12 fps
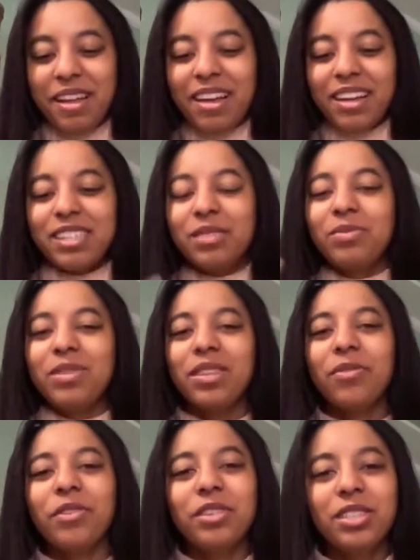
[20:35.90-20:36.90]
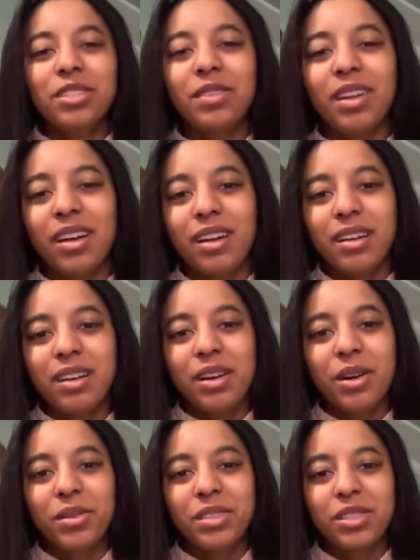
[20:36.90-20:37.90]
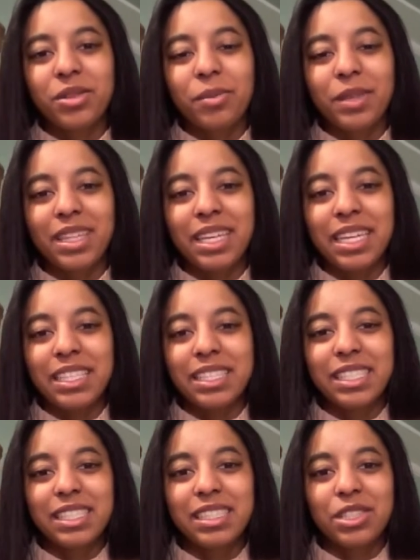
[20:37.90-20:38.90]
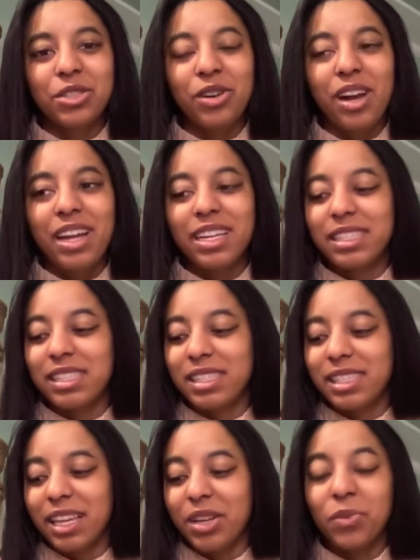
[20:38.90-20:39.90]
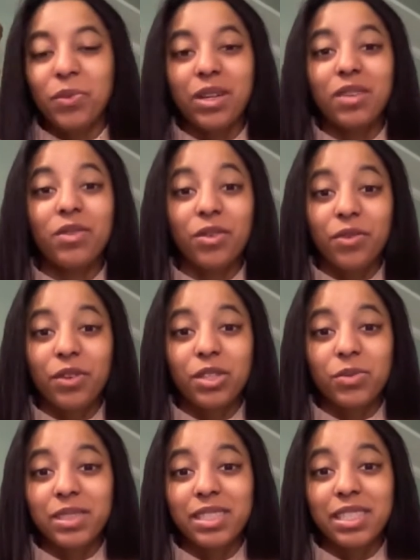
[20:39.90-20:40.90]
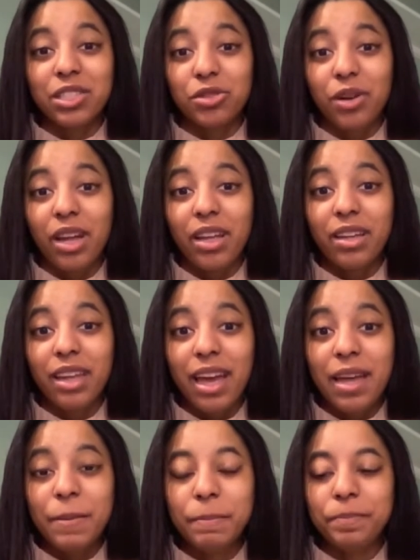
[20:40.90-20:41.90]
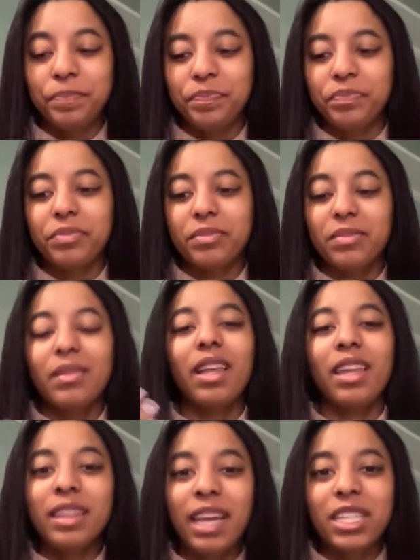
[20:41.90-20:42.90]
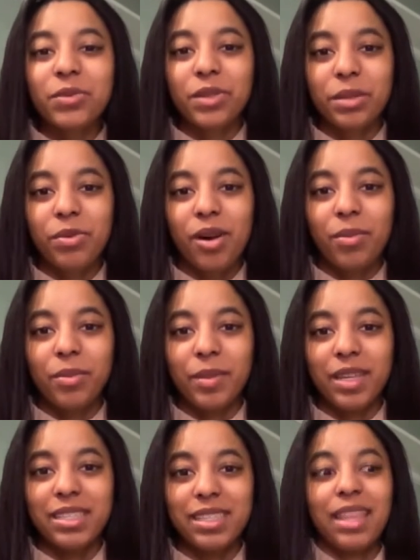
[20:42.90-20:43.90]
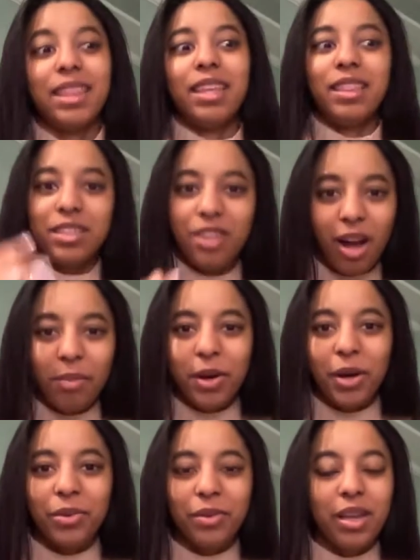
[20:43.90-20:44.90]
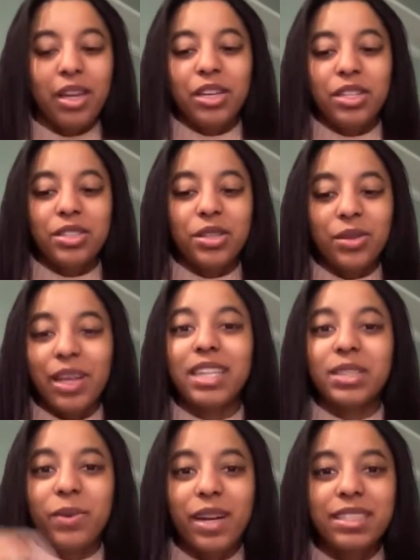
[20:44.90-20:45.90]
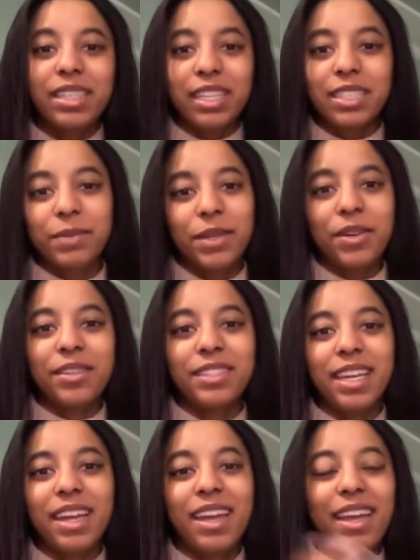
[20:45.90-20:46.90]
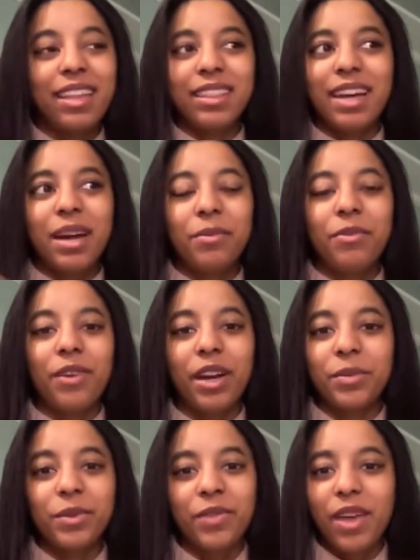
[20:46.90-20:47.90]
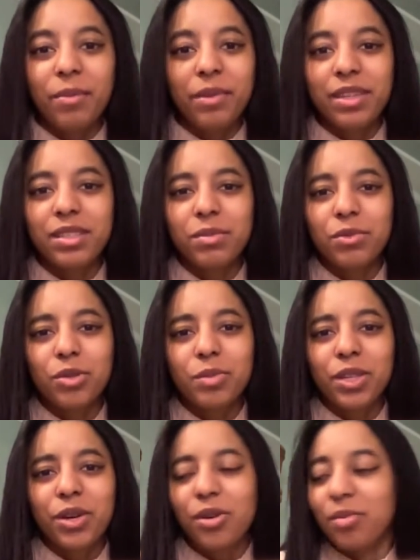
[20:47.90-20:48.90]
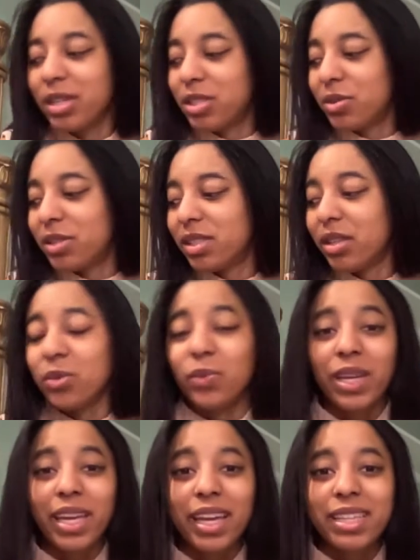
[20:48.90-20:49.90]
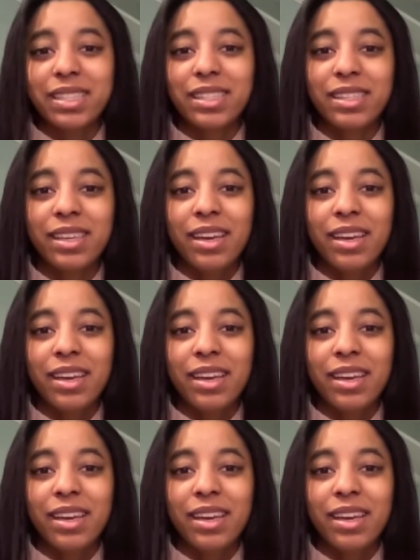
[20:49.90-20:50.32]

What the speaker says: Because the first coat is normally the easiest to dry. It's the second one, if the first one didn't dry yet, that's where the problem is. And then the top coat. So that's why it takes me all day, and I'm fine with that because I'm normally home. I do this on the weekends.